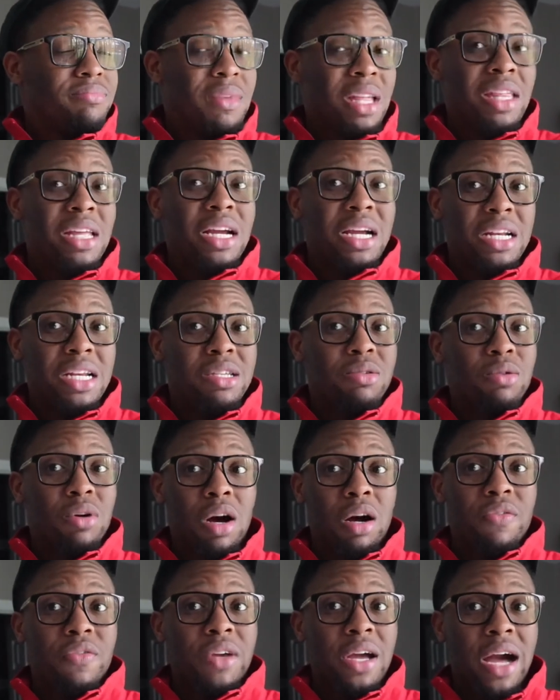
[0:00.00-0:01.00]
I think I need some
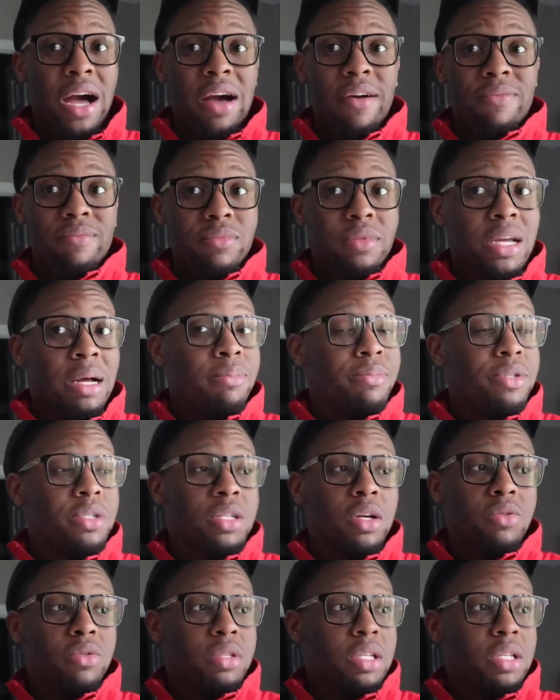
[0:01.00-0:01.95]
coffee. I I'm so